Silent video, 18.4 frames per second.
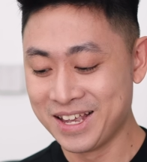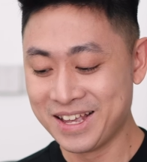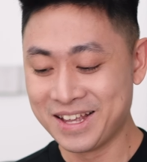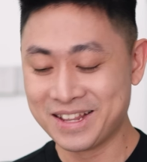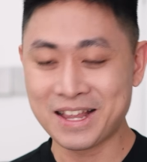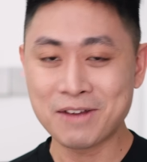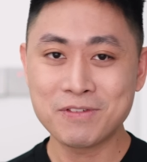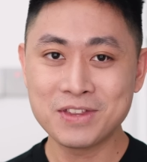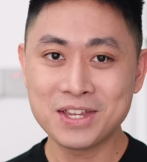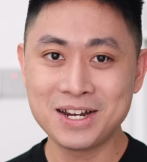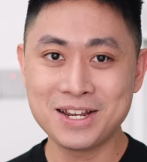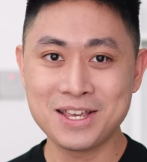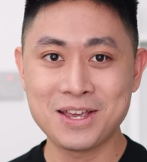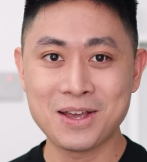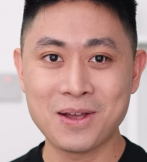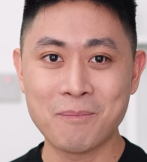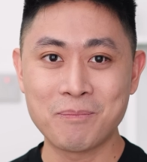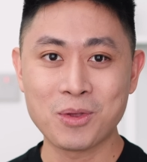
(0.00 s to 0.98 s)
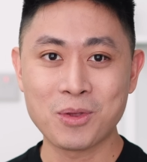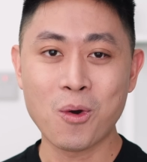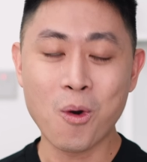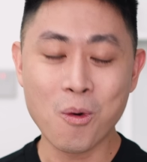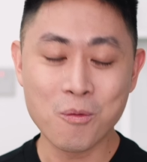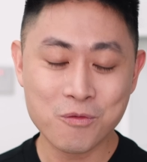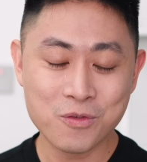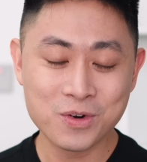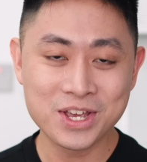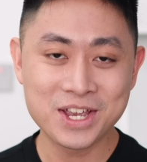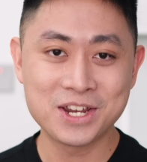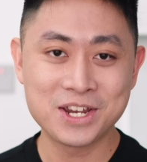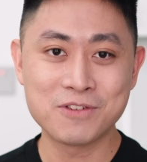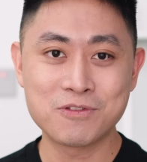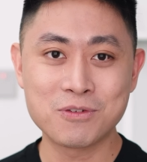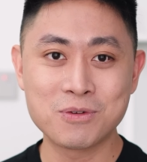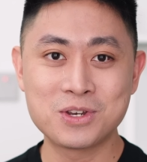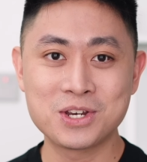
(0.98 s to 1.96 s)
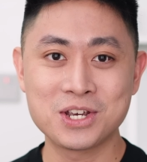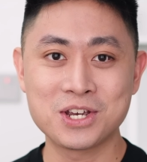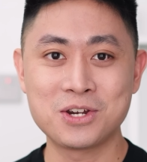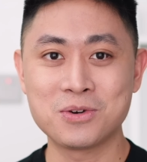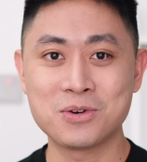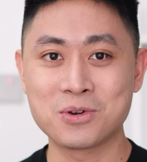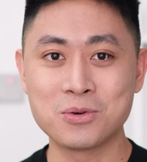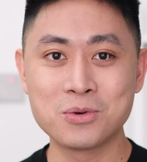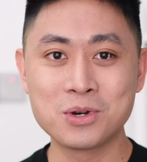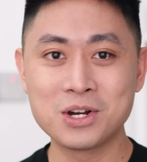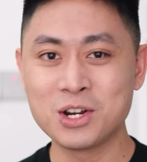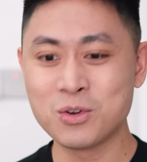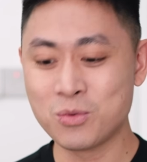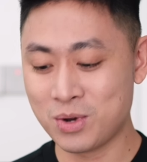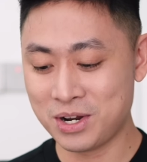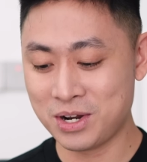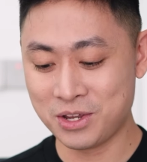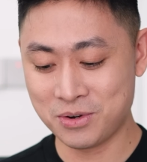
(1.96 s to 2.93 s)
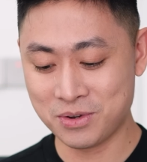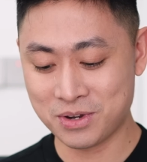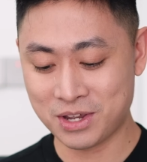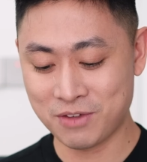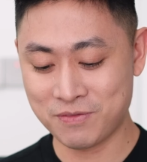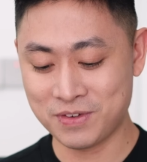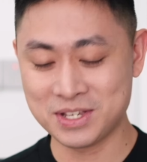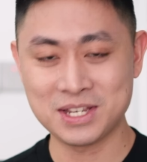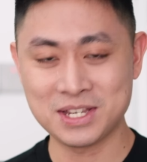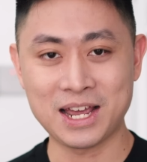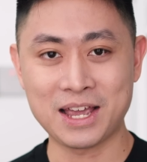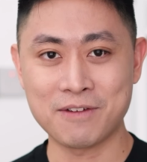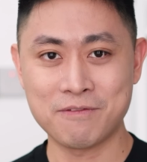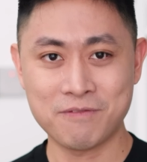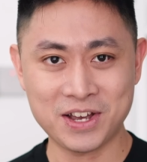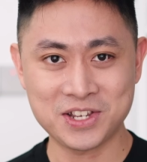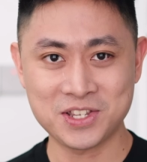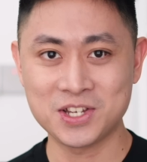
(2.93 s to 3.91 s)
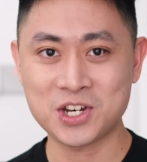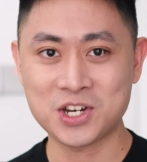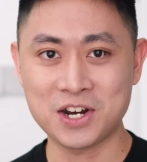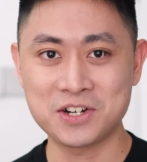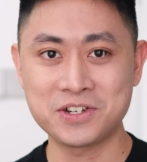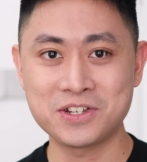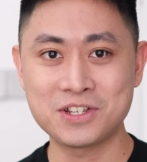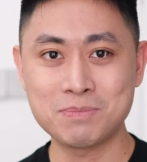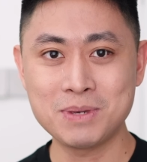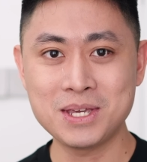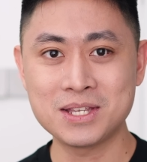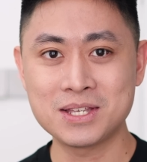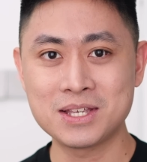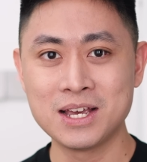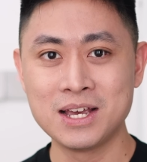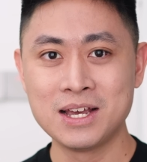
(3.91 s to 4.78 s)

definitely, hopefully in the future, Google will, give us like faster charging speeds.